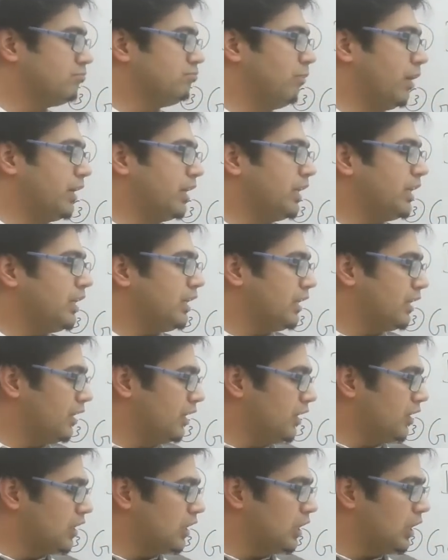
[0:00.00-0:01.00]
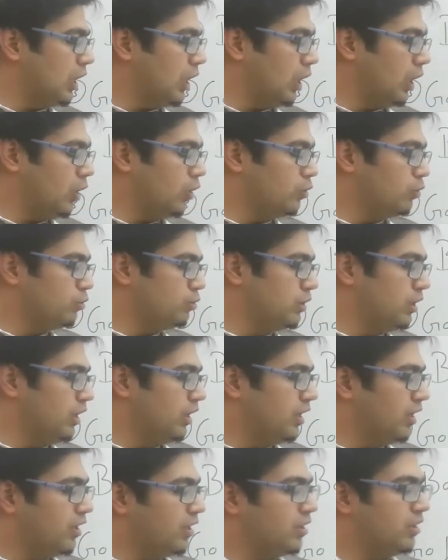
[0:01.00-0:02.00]
money owed
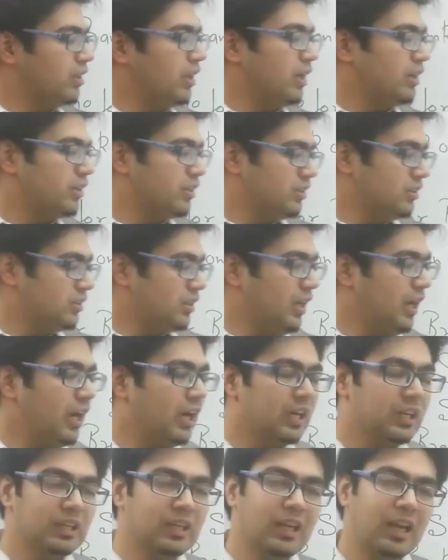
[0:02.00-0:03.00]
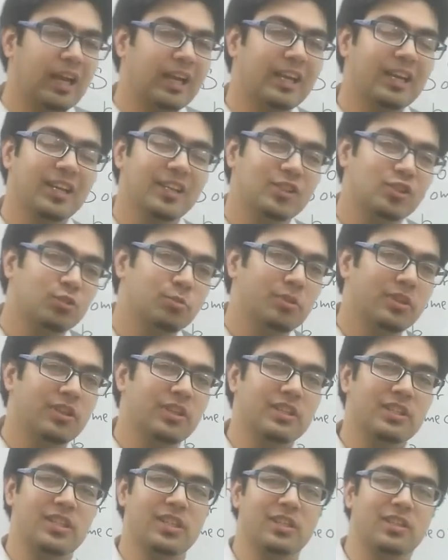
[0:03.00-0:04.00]
that is unlikely to be
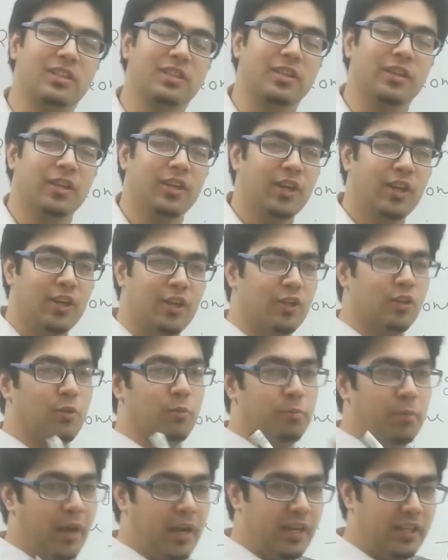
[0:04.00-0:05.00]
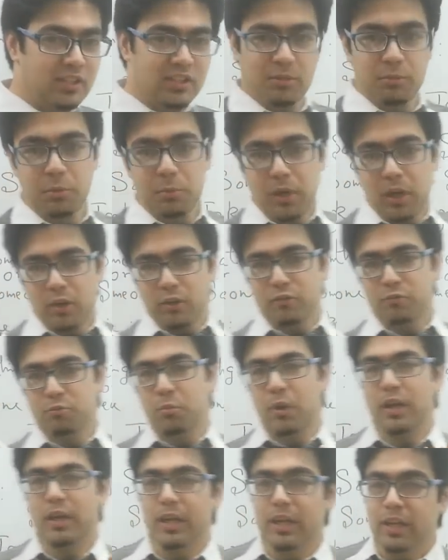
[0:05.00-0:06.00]
returned. You paid some amount of
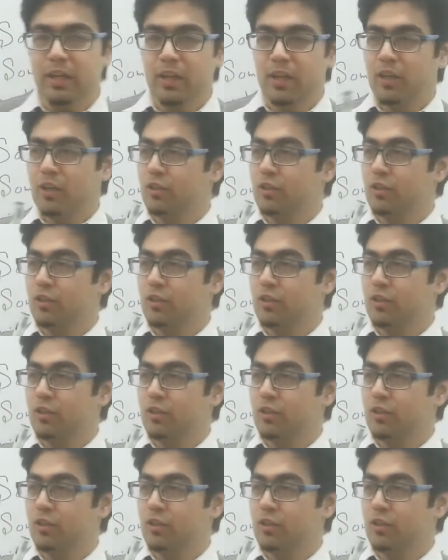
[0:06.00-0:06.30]
money